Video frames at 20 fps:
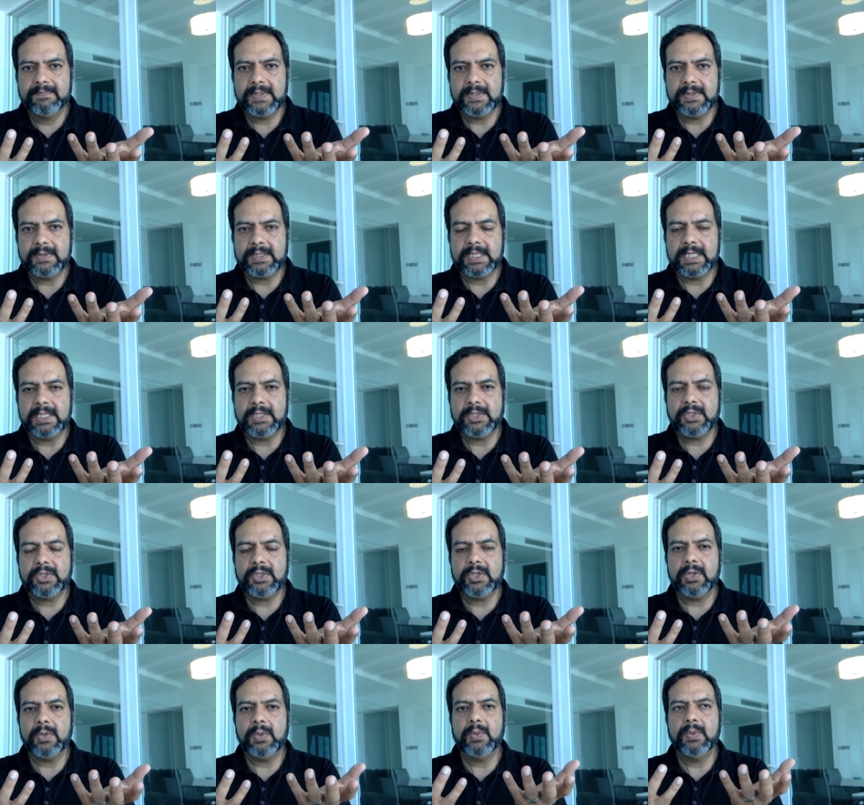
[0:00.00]
Okay,
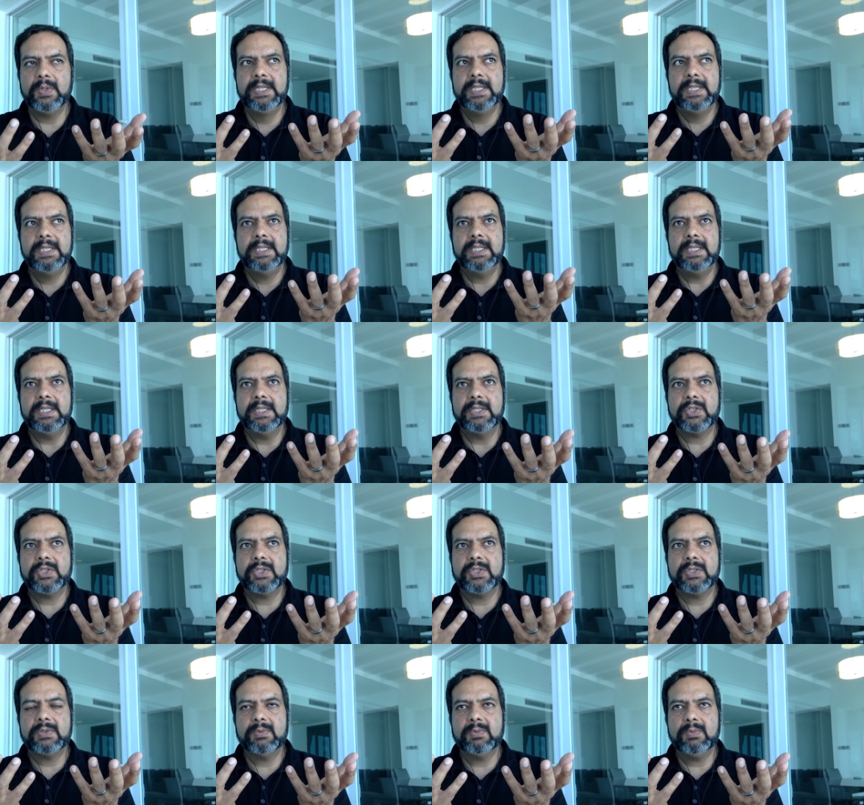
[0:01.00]
so
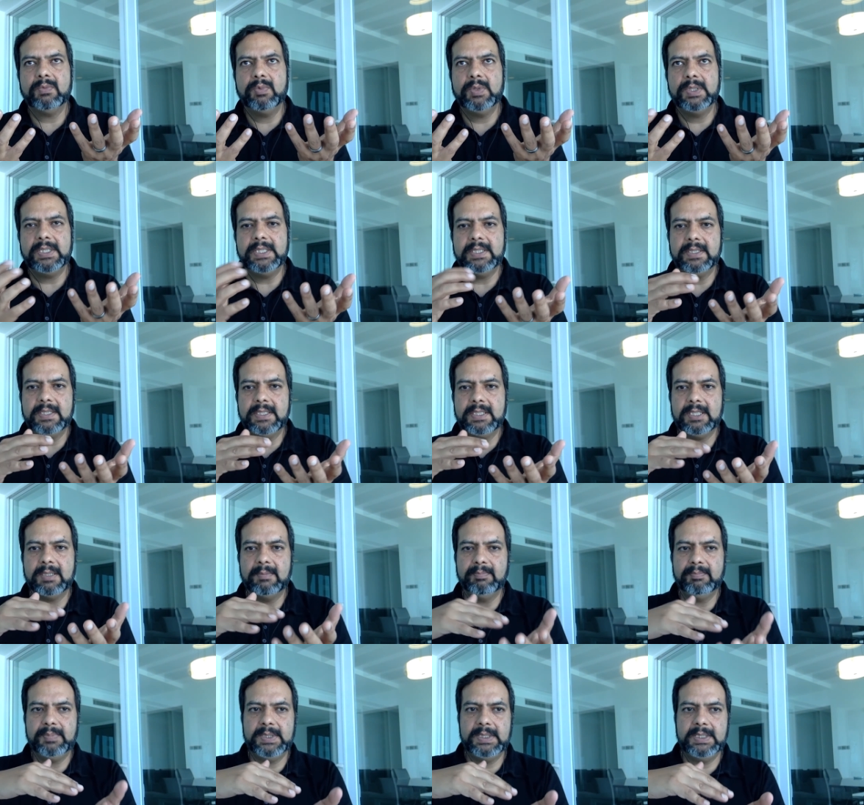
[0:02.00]
it's really the
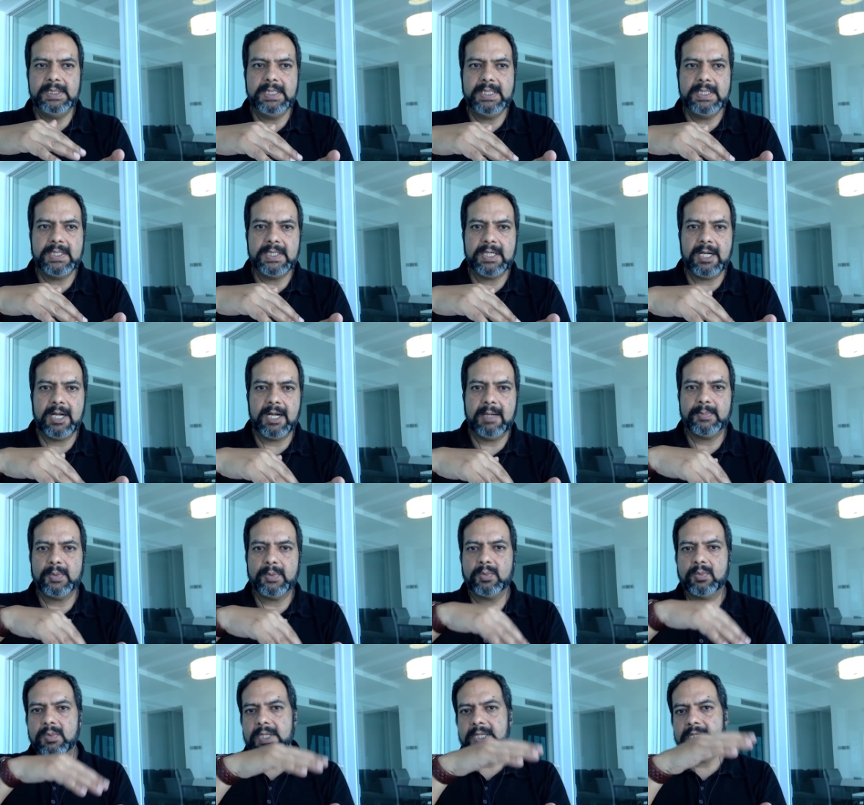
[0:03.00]
complete
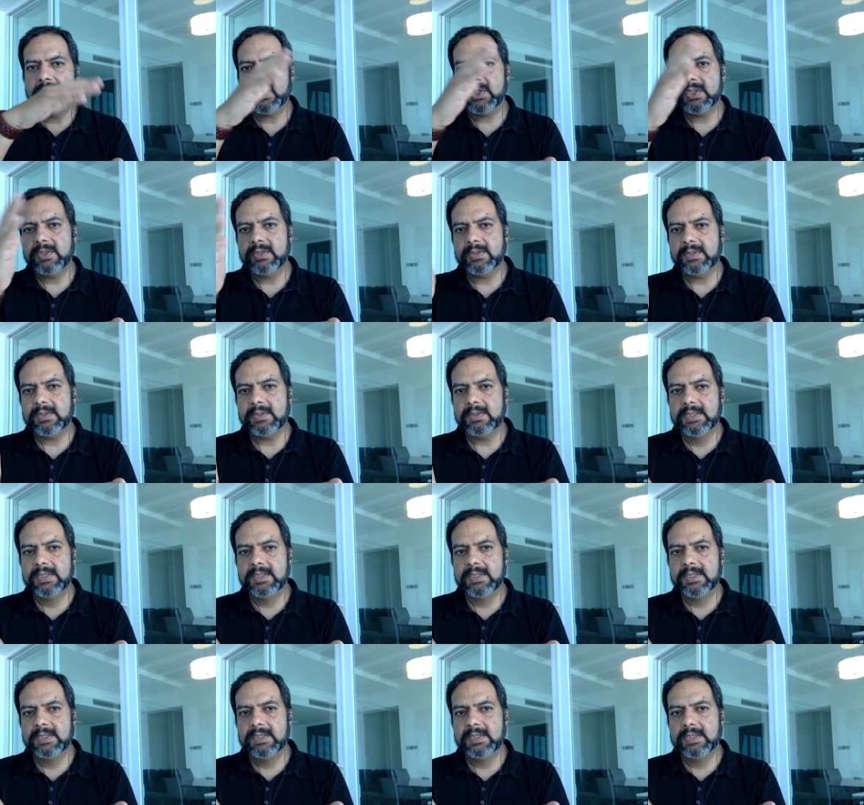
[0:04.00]
operational